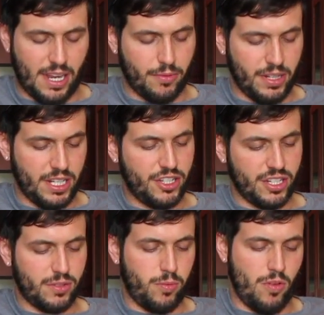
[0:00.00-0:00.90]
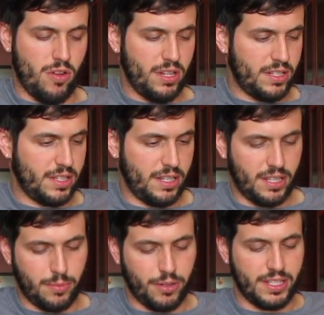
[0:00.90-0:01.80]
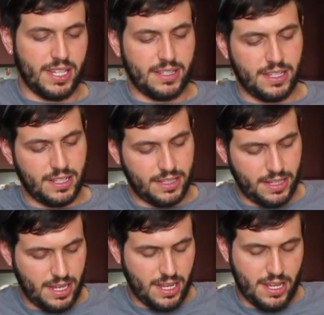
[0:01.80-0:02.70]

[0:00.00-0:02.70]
I really just want the princesses,